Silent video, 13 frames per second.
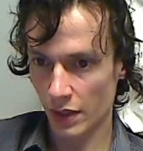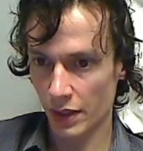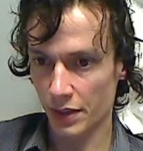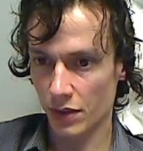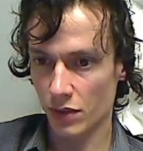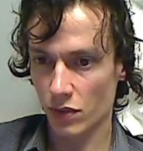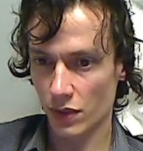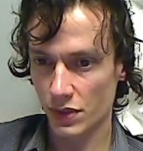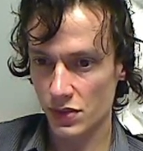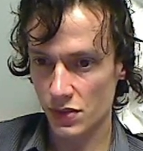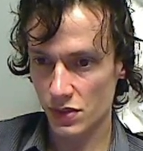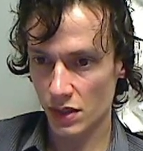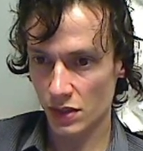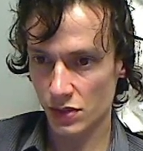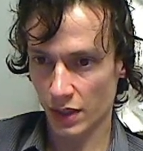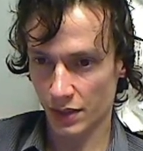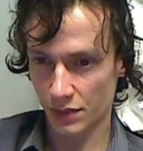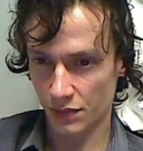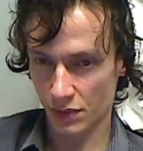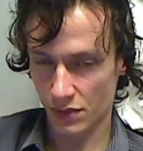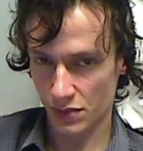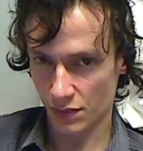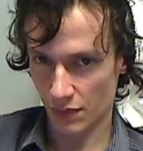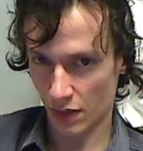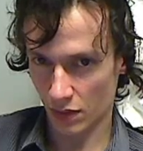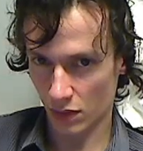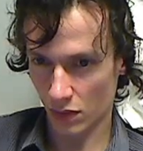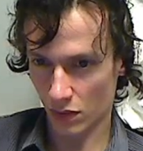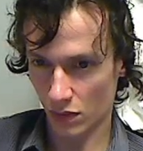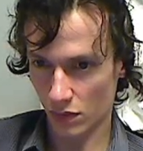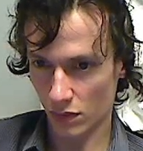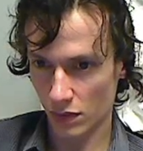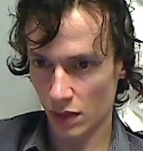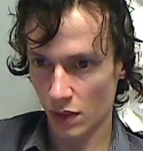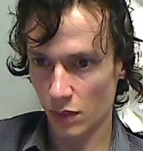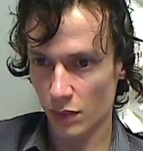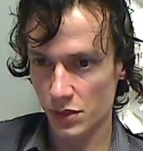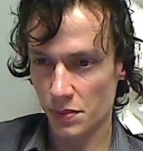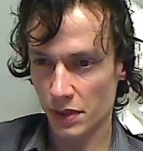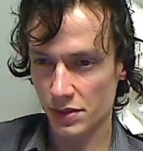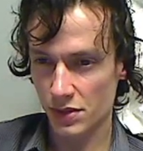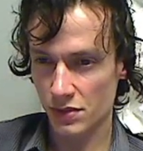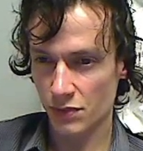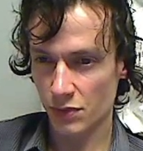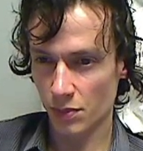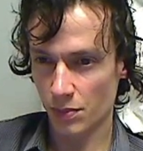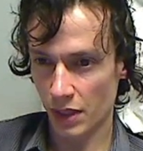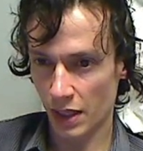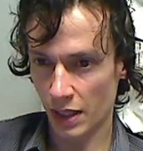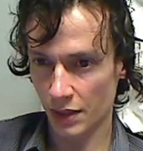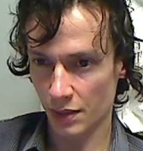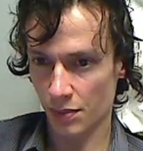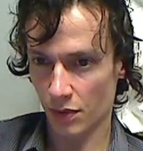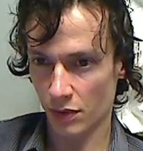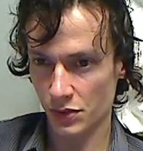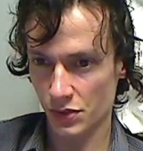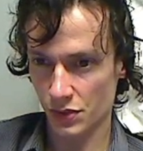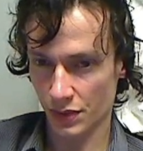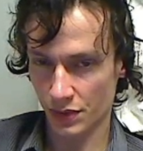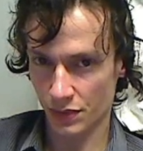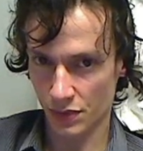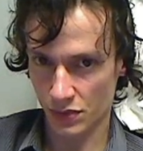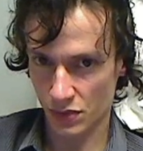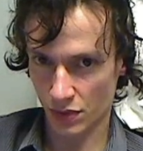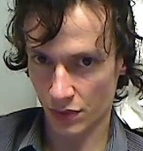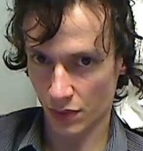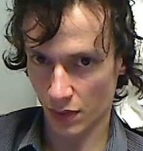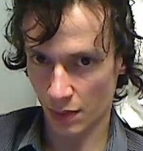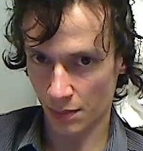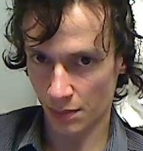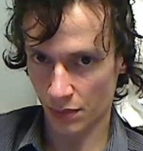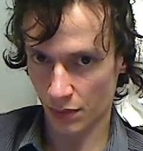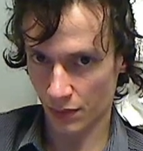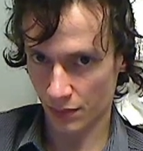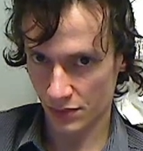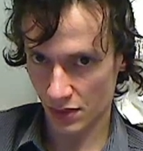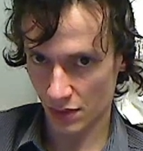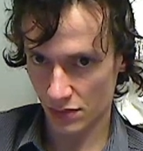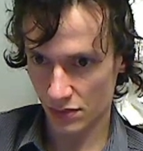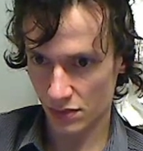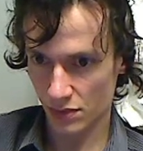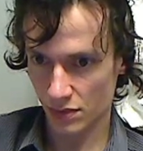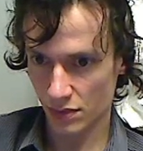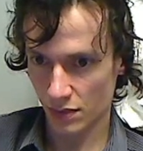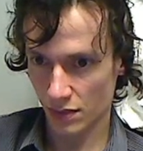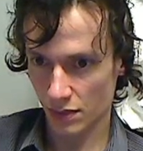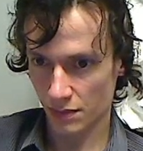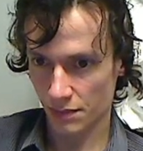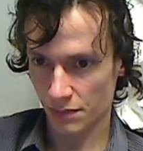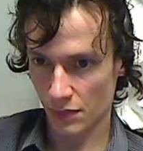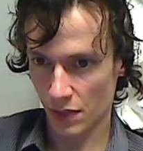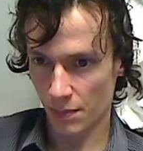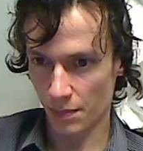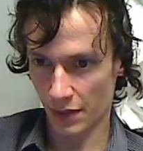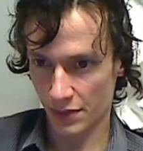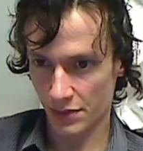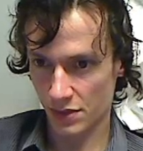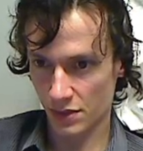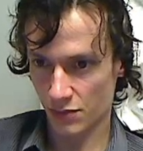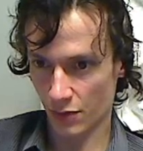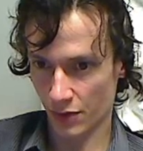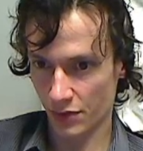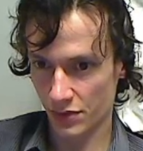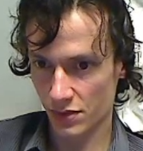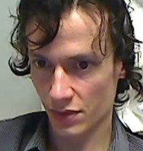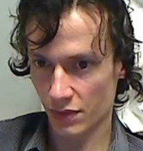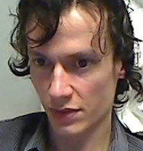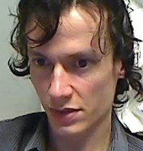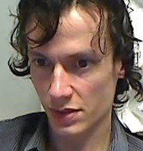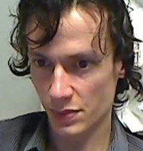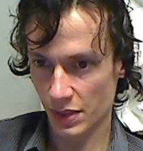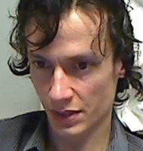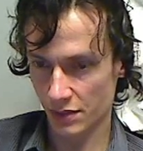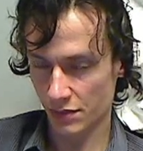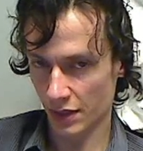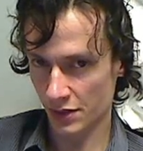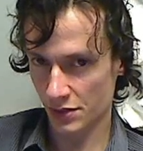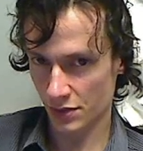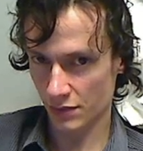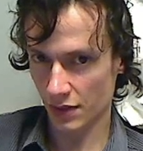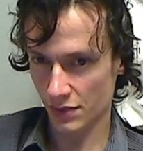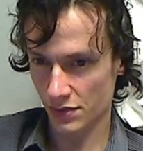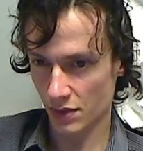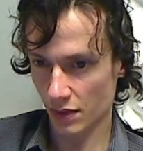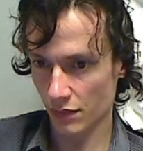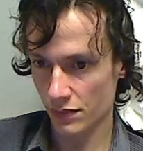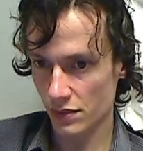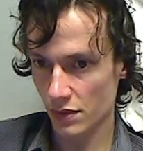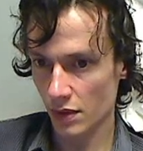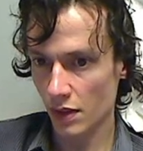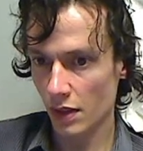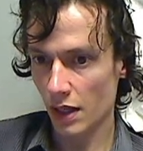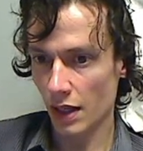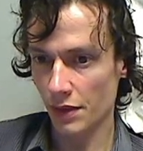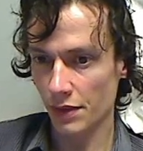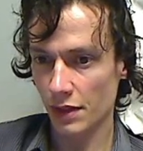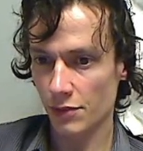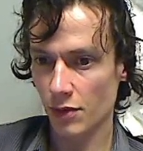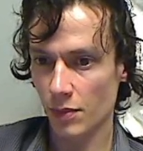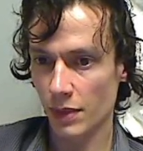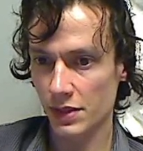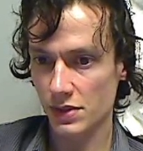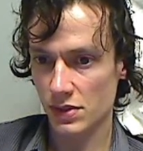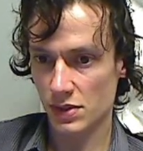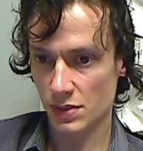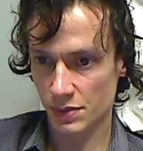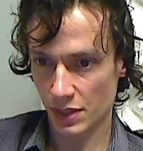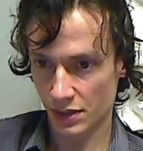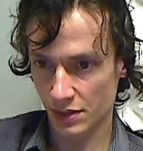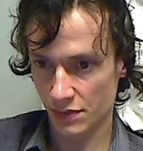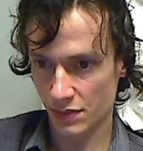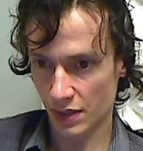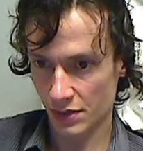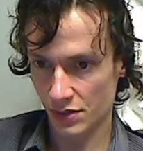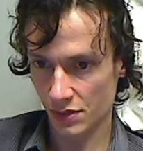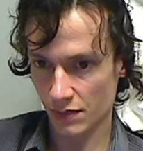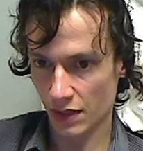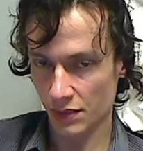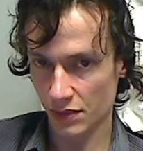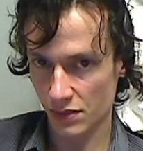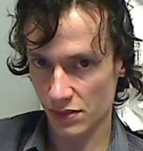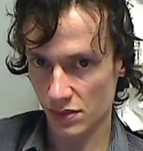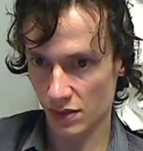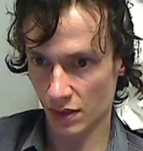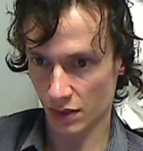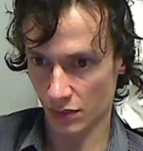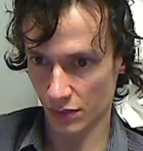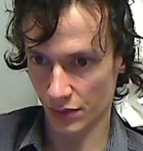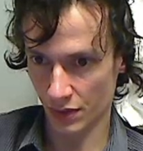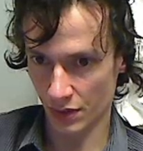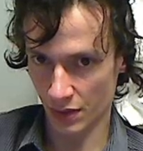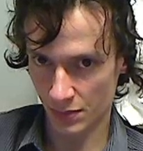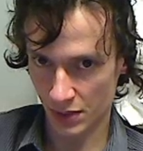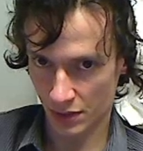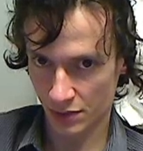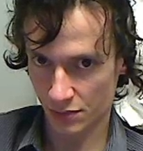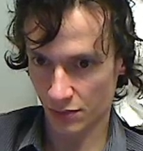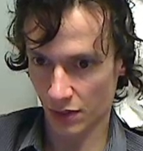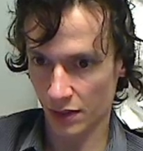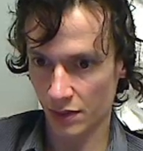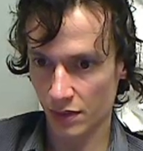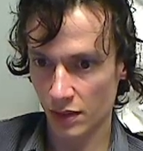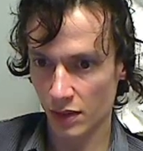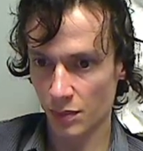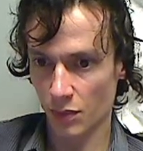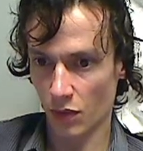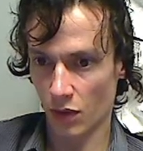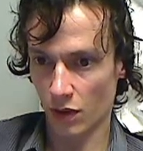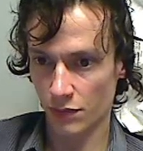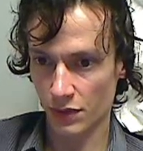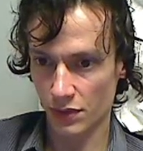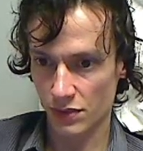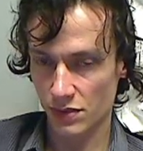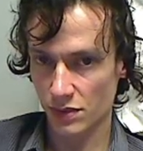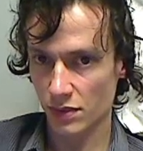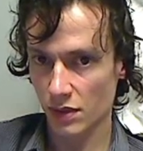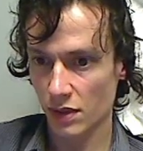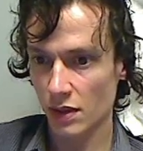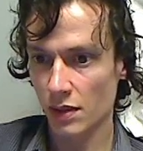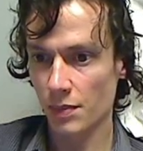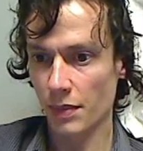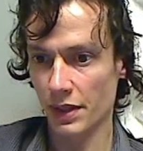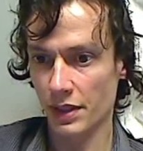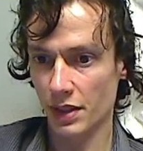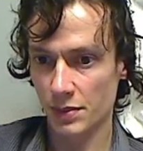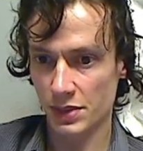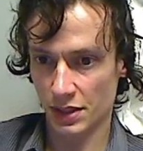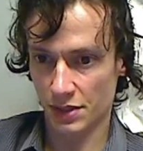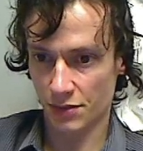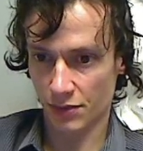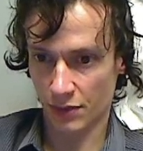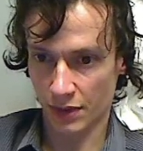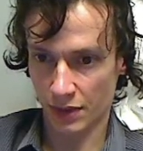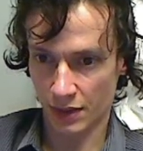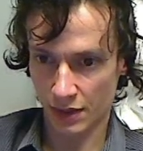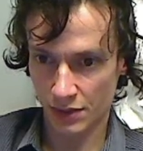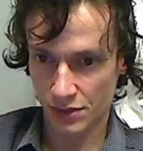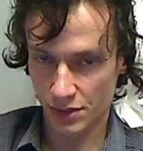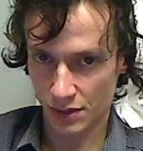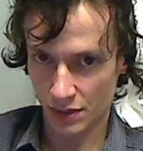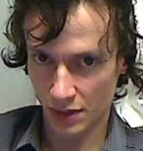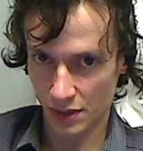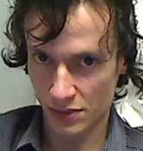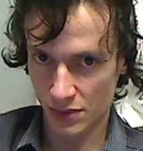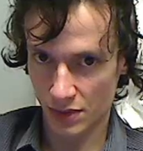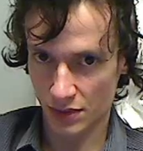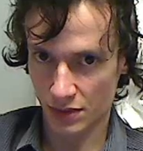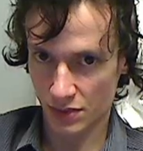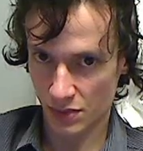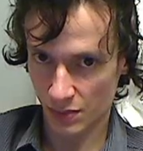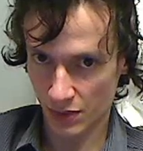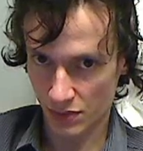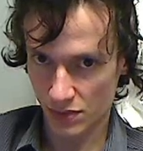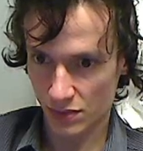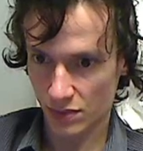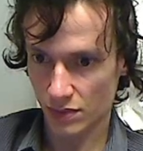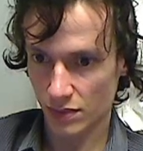It increases the attractiveness of alcohol, which makes us feel bad upon during the sober up process. It makes us focus on the subjective nature of ourselves, and therefore makes the subjective nature of others, including the objectified, more obvious, making objectification easier to dismiss.